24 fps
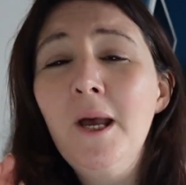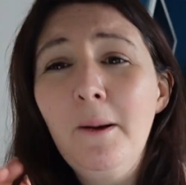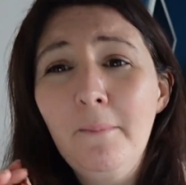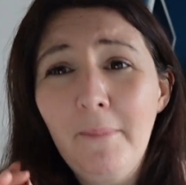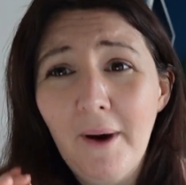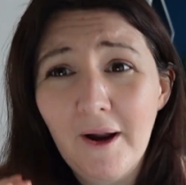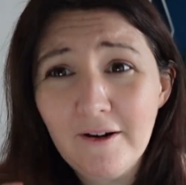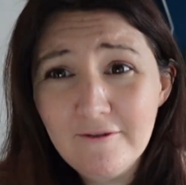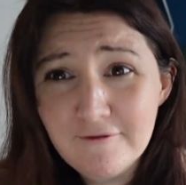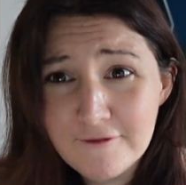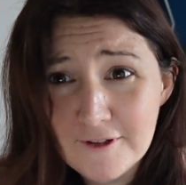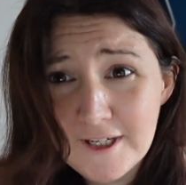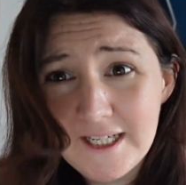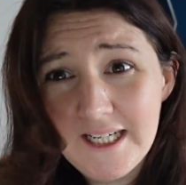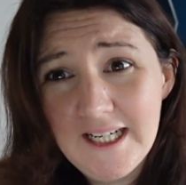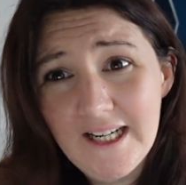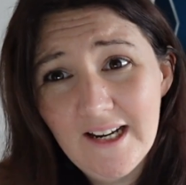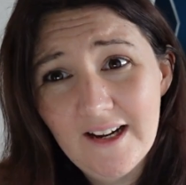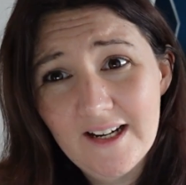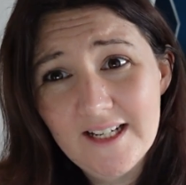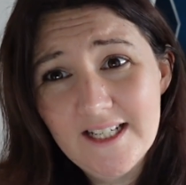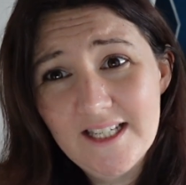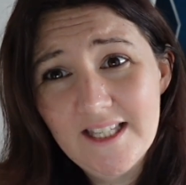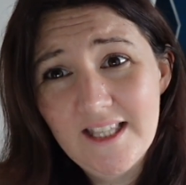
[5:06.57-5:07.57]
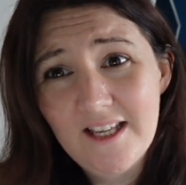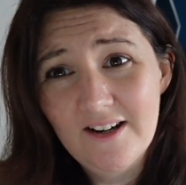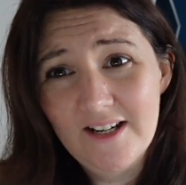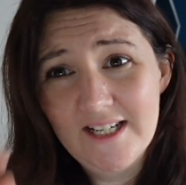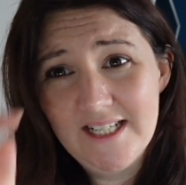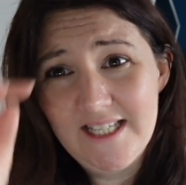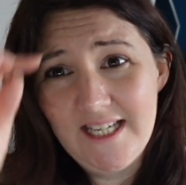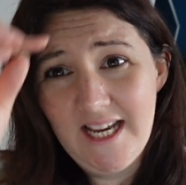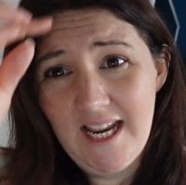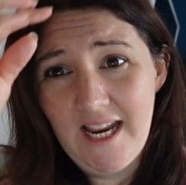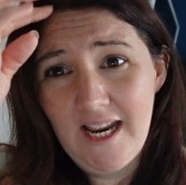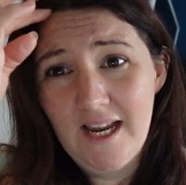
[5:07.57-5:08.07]
But I really liked the
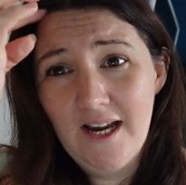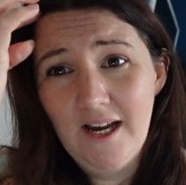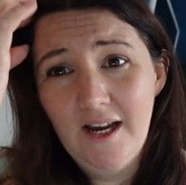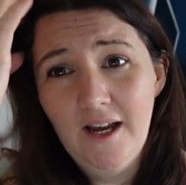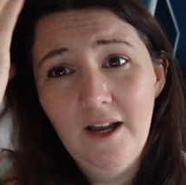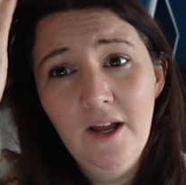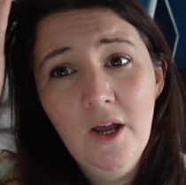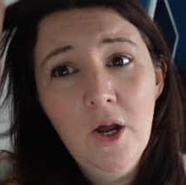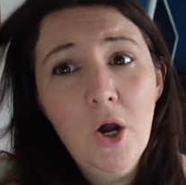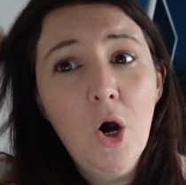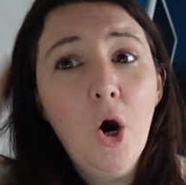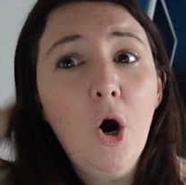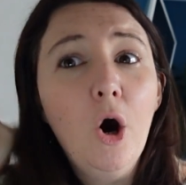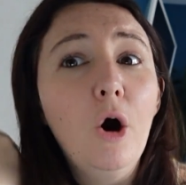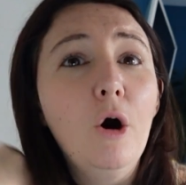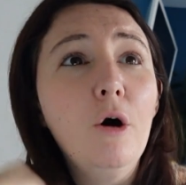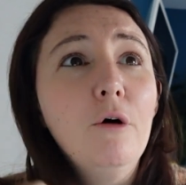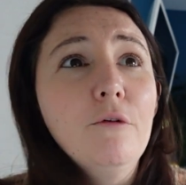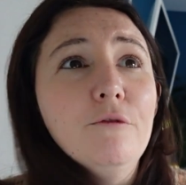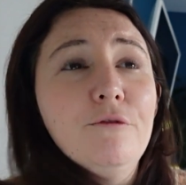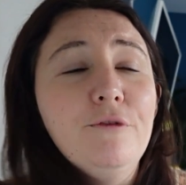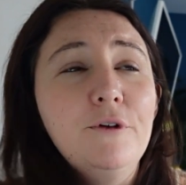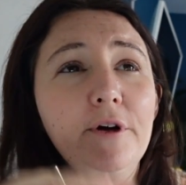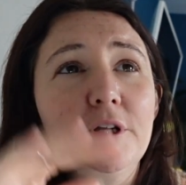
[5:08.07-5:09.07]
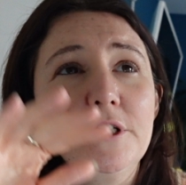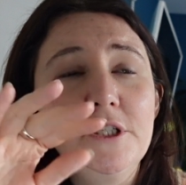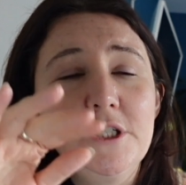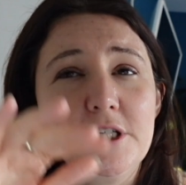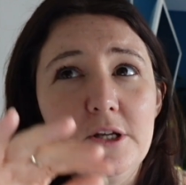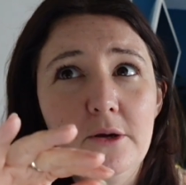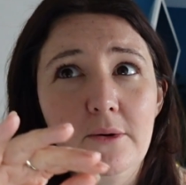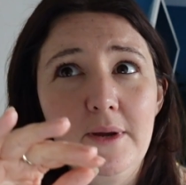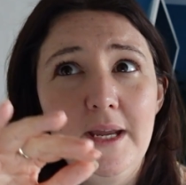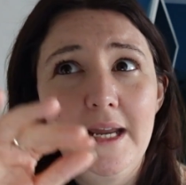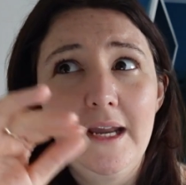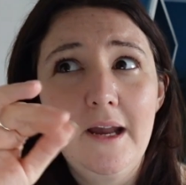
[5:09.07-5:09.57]
idea of
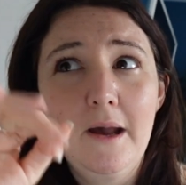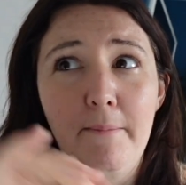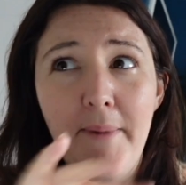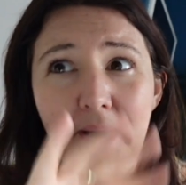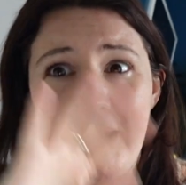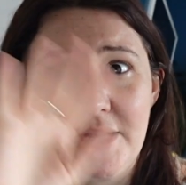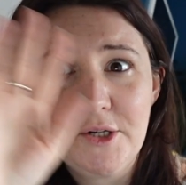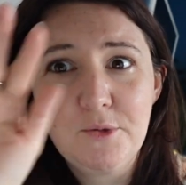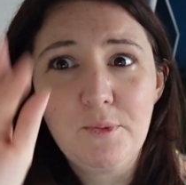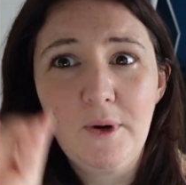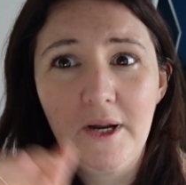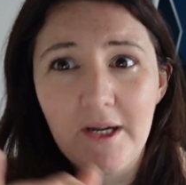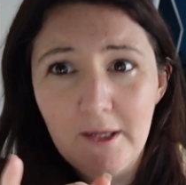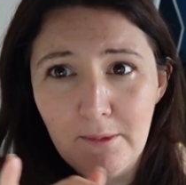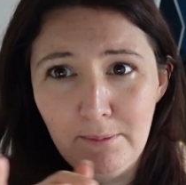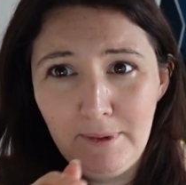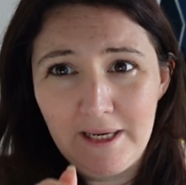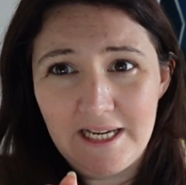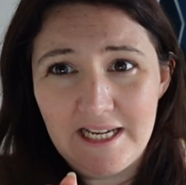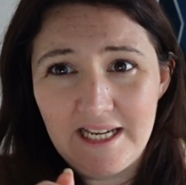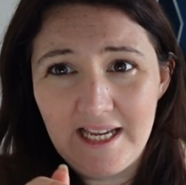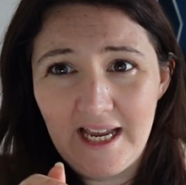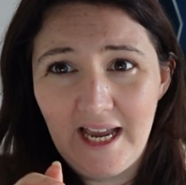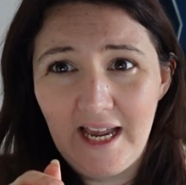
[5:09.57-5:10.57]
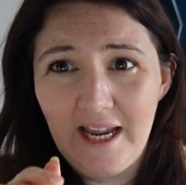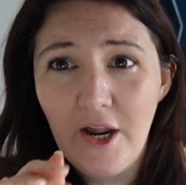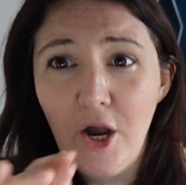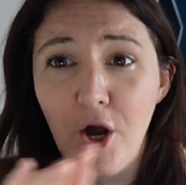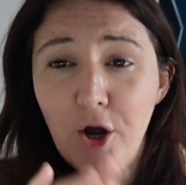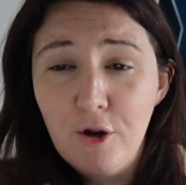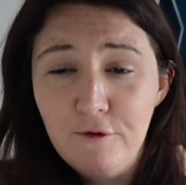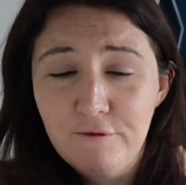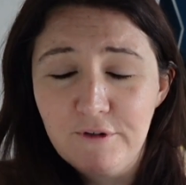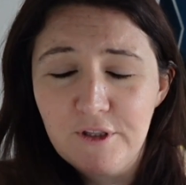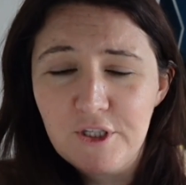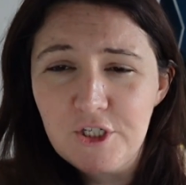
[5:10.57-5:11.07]
doing a patchwork applique
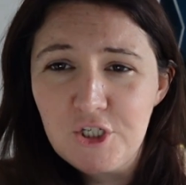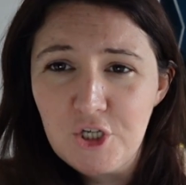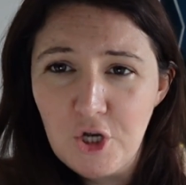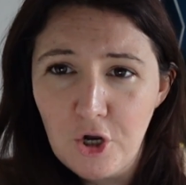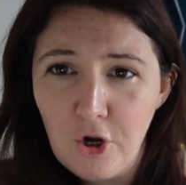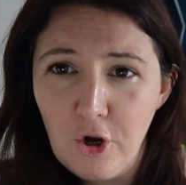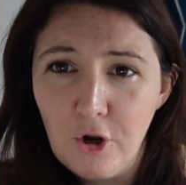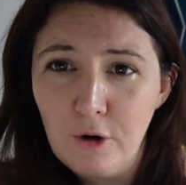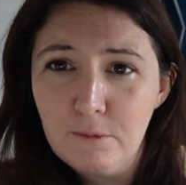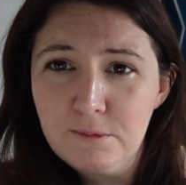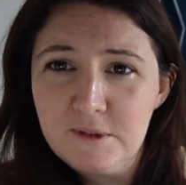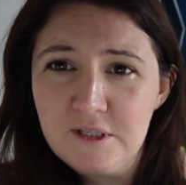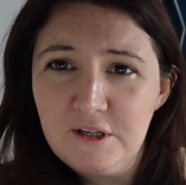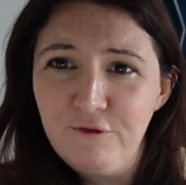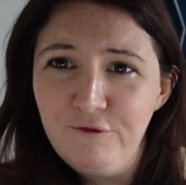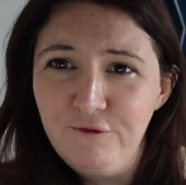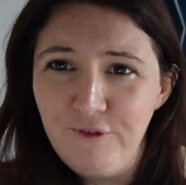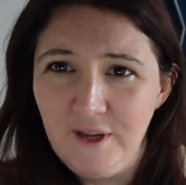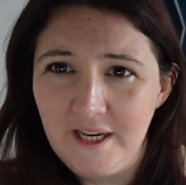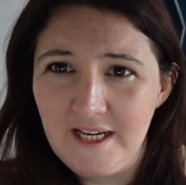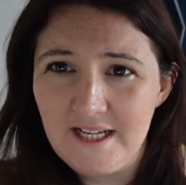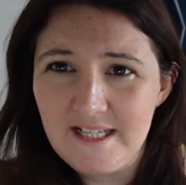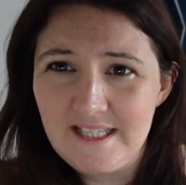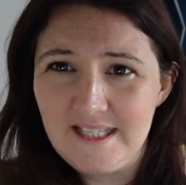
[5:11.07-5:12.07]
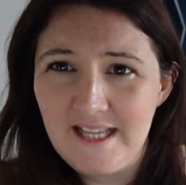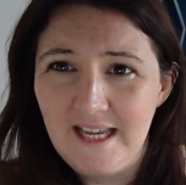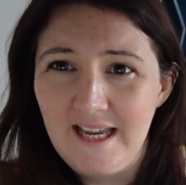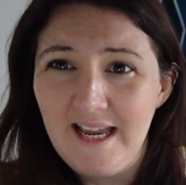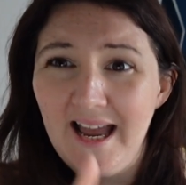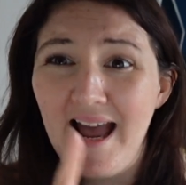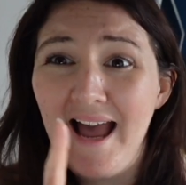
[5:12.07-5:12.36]
over the top to fix it.